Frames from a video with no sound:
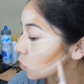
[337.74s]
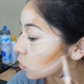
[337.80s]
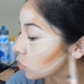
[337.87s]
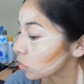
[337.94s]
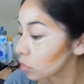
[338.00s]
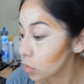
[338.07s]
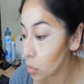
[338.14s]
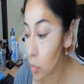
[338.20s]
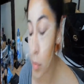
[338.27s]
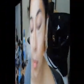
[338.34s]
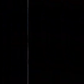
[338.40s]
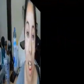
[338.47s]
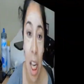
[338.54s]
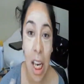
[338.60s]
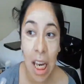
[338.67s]
I
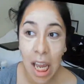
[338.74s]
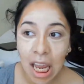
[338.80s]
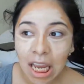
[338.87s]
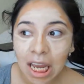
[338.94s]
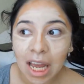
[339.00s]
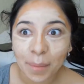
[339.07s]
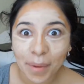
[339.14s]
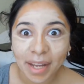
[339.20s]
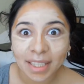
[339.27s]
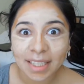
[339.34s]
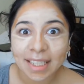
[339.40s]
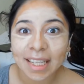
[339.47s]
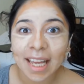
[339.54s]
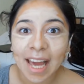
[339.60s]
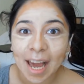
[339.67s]
look like a
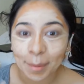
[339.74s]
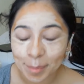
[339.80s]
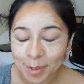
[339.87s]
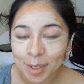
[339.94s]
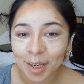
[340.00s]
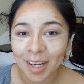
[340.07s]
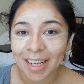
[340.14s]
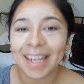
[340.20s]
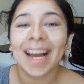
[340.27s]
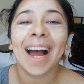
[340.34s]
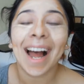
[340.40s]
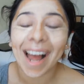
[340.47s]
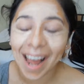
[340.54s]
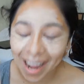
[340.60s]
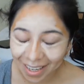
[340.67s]
mess. I'm sorry.
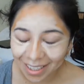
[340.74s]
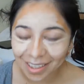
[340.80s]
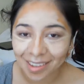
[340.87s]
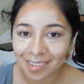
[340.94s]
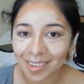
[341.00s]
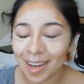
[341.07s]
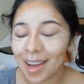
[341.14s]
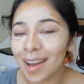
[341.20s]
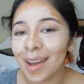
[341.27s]
I know.